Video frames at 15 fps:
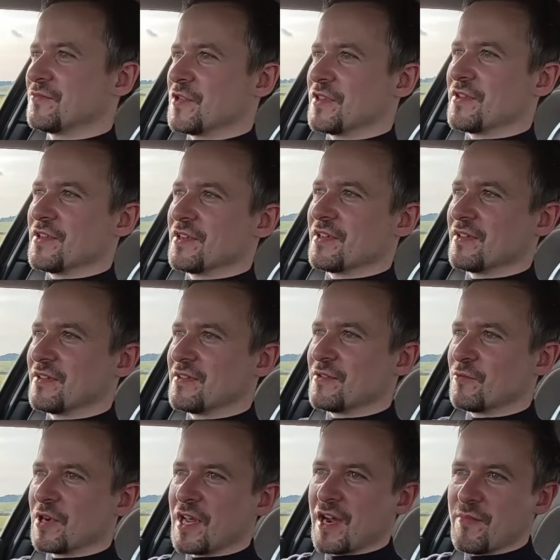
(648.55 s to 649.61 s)
with the
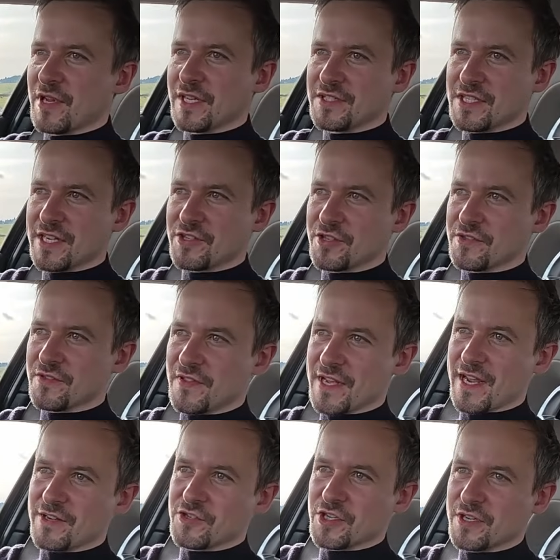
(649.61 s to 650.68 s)
reliability issues of
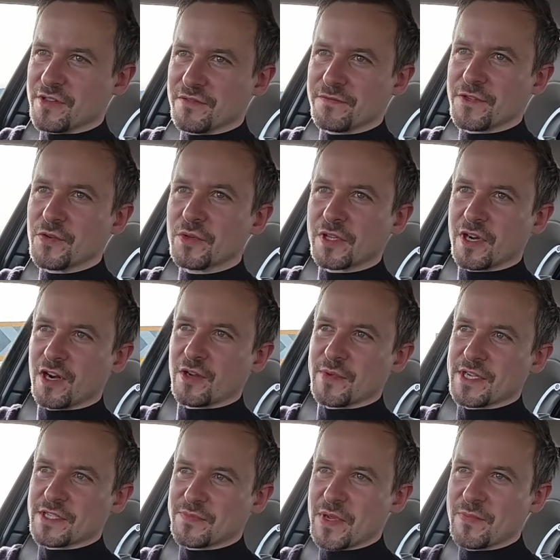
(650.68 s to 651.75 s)
the engine and the fuel
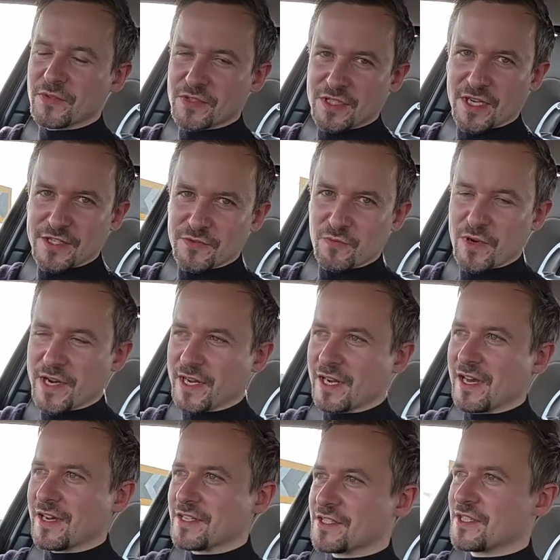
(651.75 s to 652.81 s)
economy, as people started to
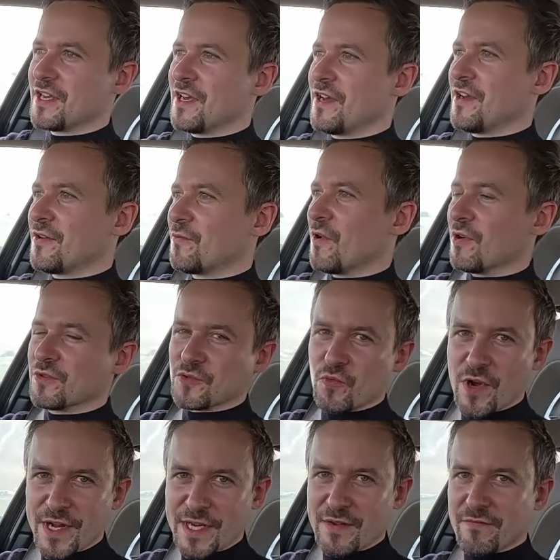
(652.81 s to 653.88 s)
realise what was
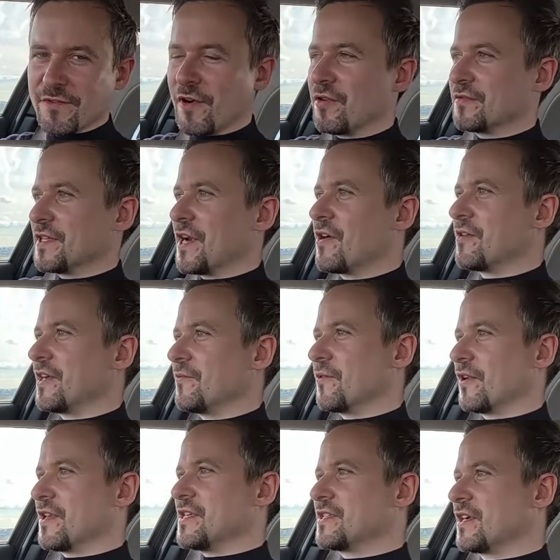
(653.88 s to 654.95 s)
really involved in owning
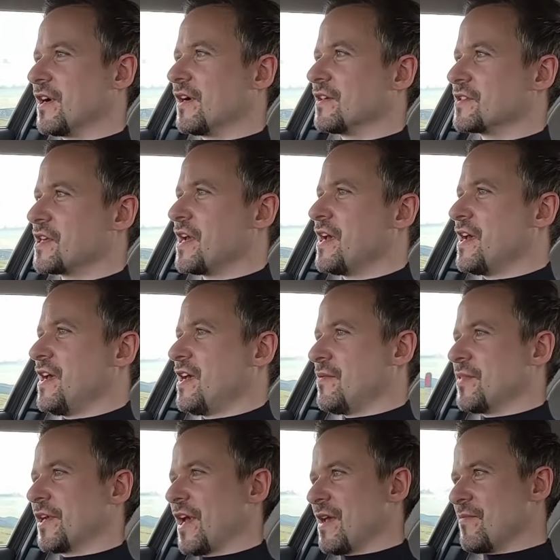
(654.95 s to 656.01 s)
one of these cars,
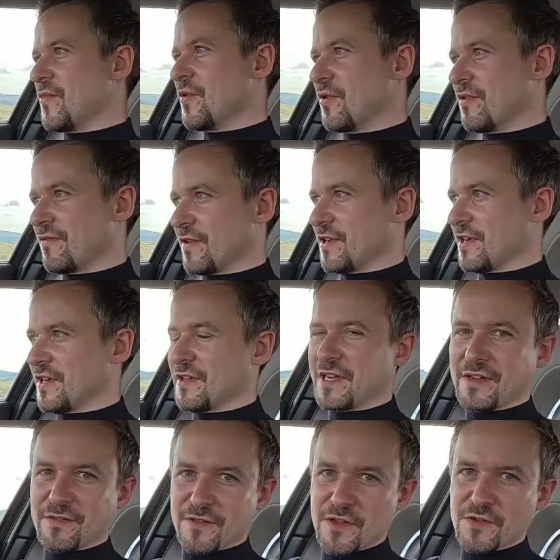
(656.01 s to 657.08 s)
it became more of an
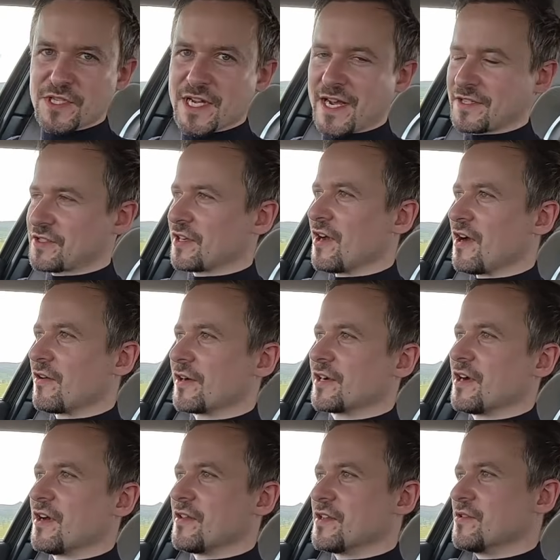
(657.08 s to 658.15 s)
enthusiast car, a
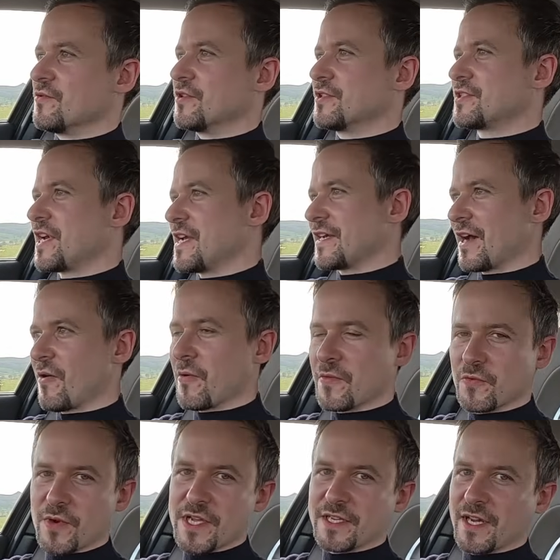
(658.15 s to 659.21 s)
car that you would take out on
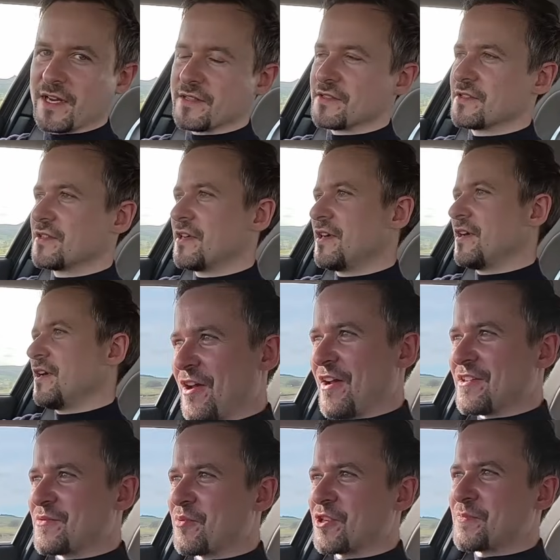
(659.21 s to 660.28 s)
the weekends.
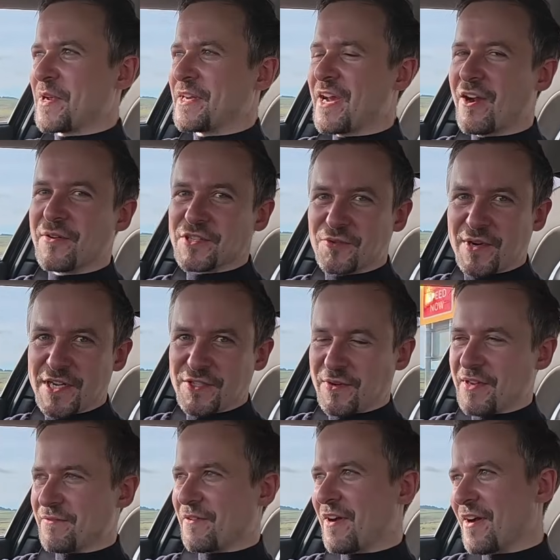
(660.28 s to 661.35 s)
As a prospect now in
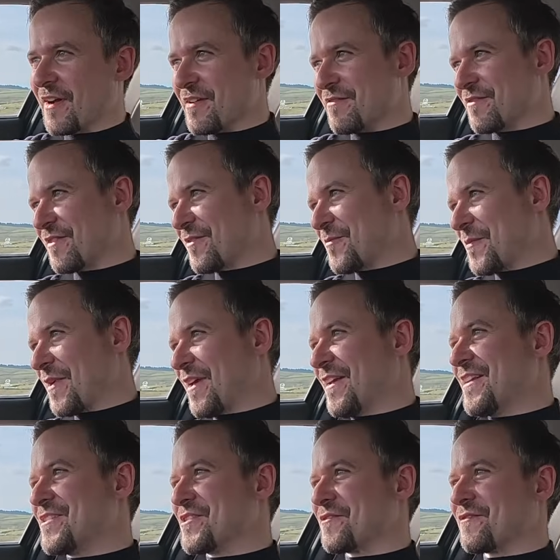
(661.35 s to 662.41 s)
2025,
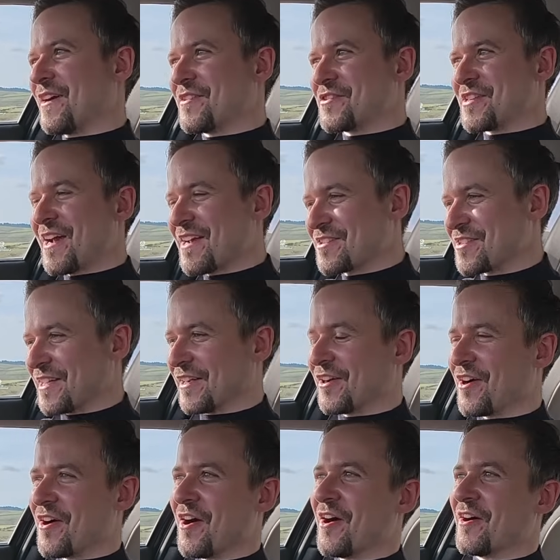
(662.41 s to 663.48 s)
it is a fantastic
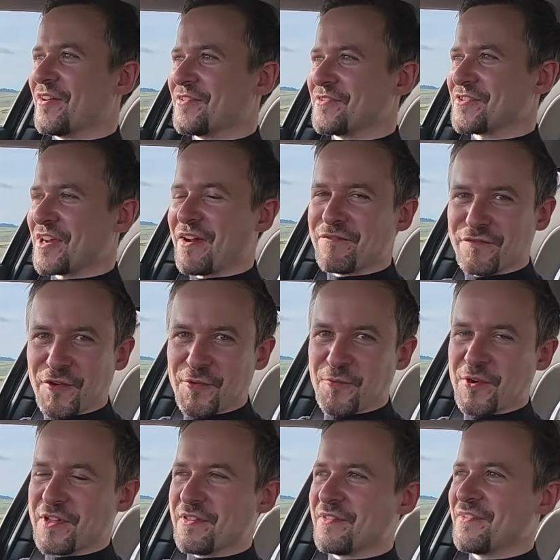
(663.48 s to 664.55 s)
car to have
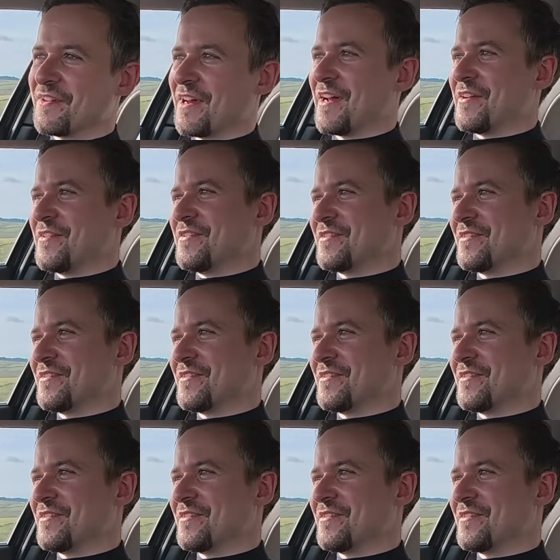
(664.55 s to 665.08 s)
fun with, and